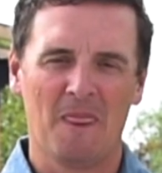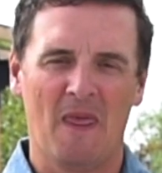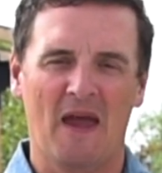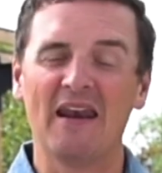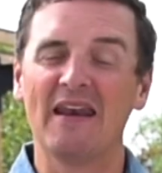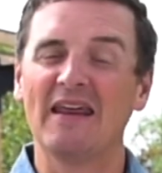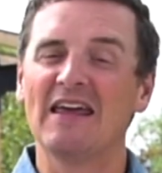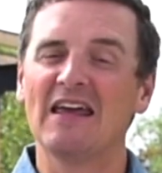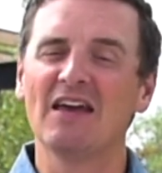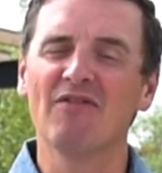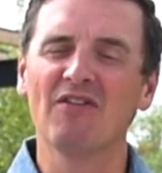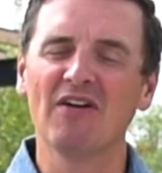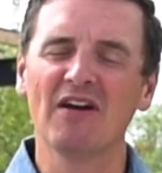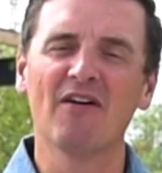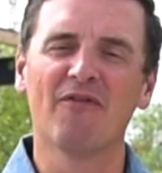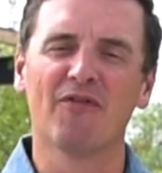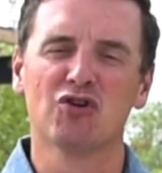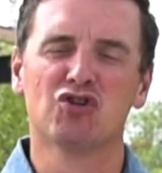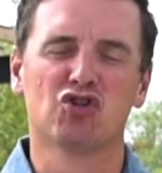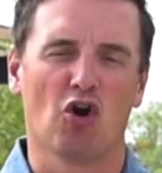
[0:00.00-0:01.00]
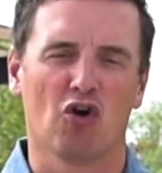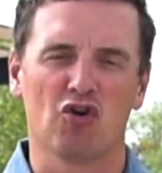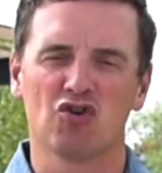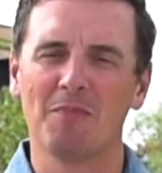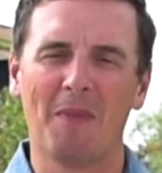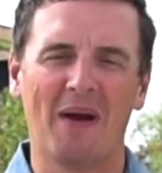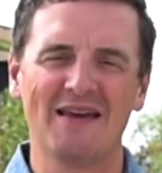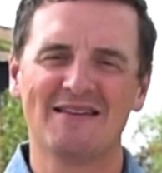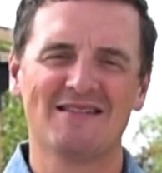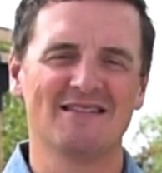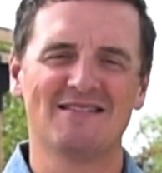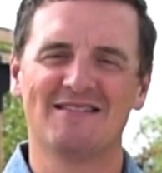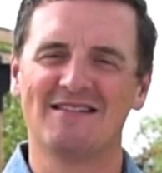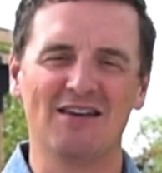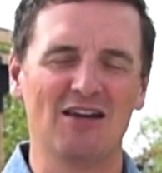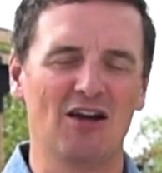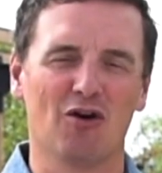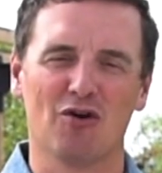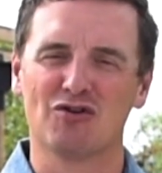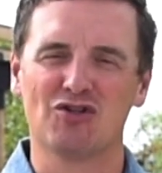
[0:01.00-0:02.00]
And even if a church makes it
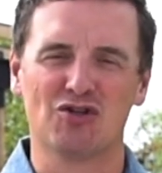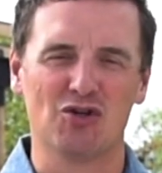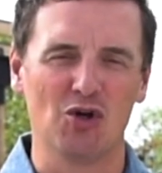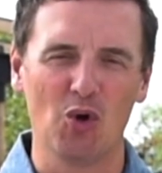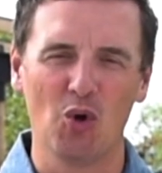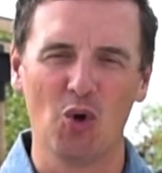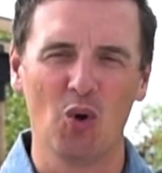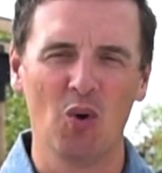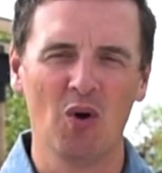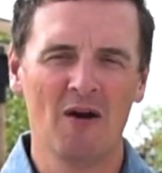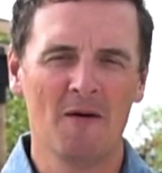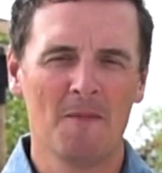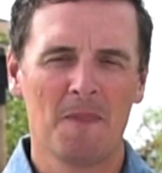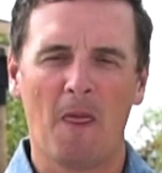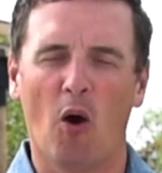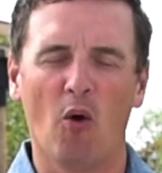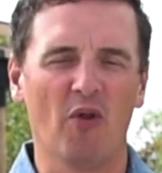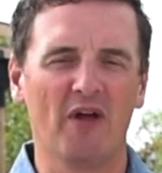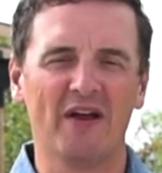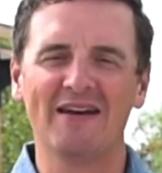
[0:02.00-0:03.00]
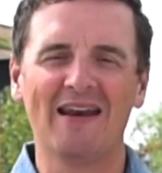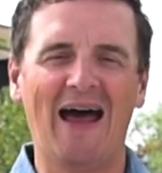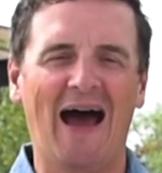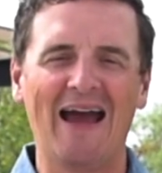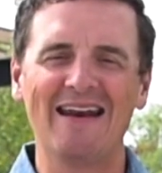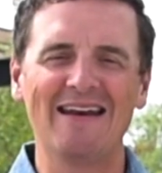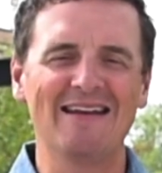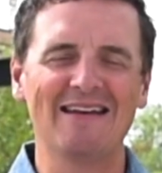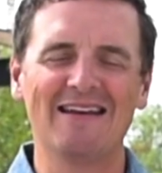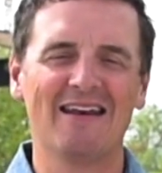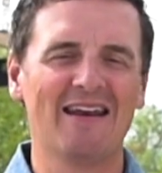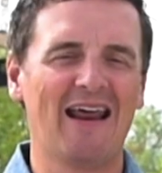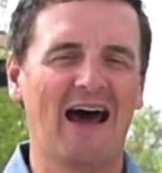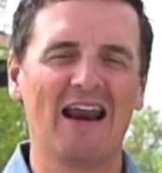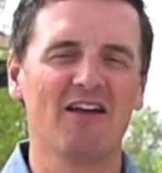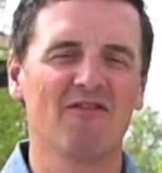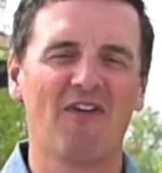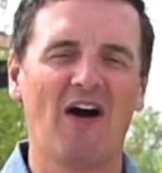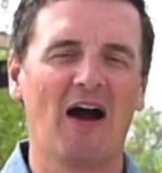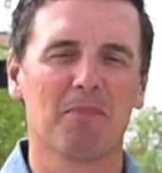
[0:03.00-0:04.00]
to year two, only 90 to
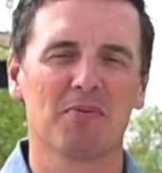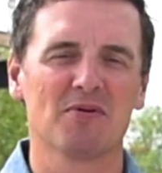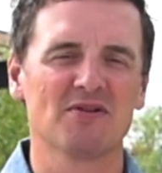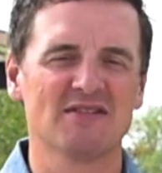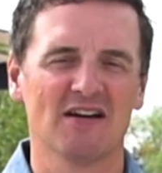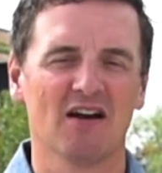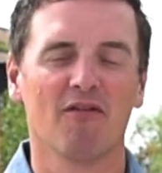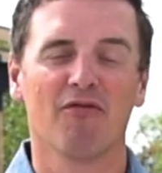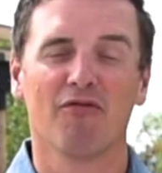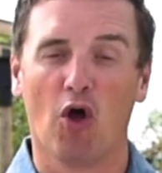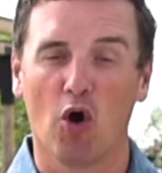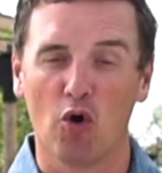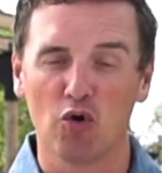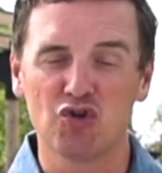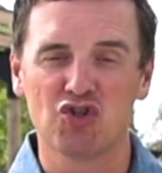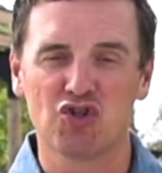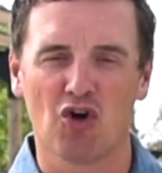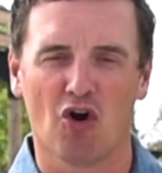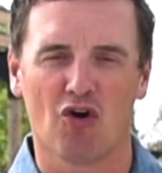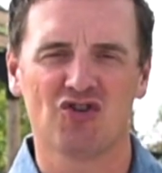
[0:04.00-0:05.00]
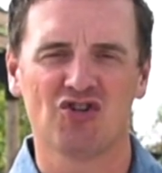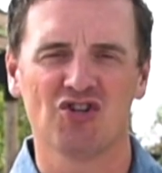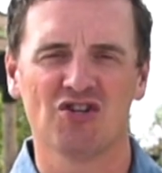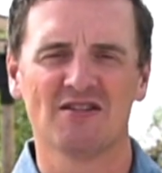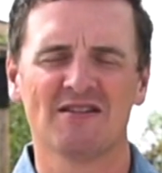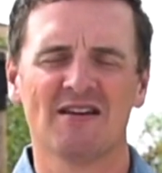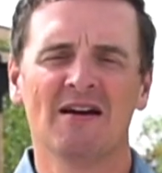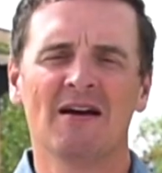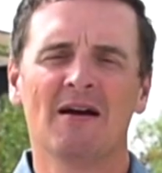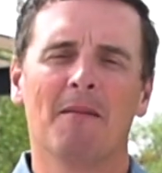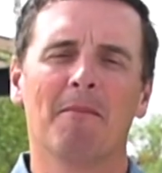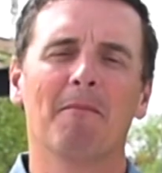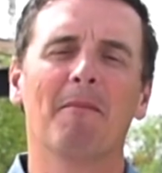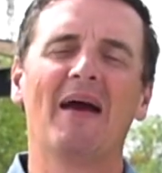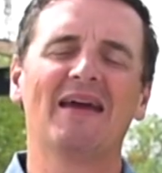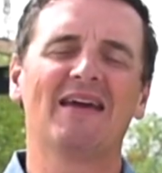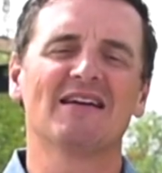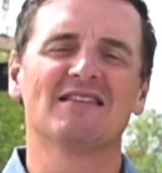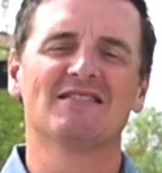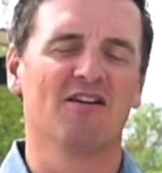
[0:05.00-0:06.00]
95% of those churches
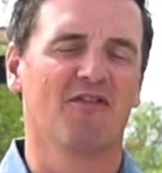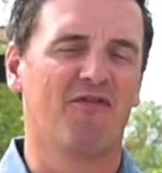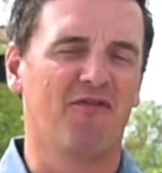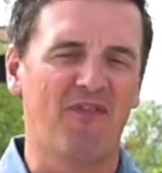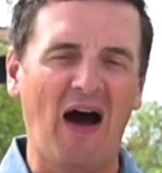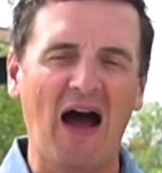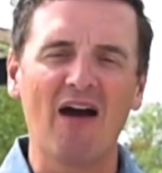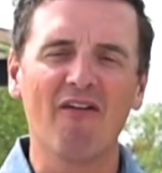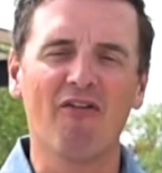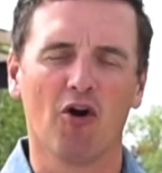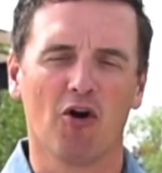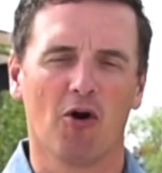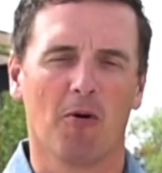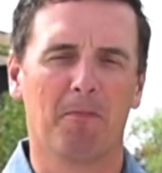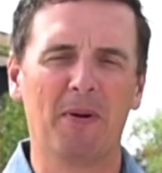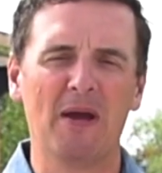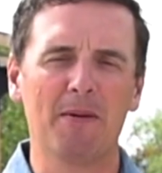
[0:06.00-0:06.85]
make it to 500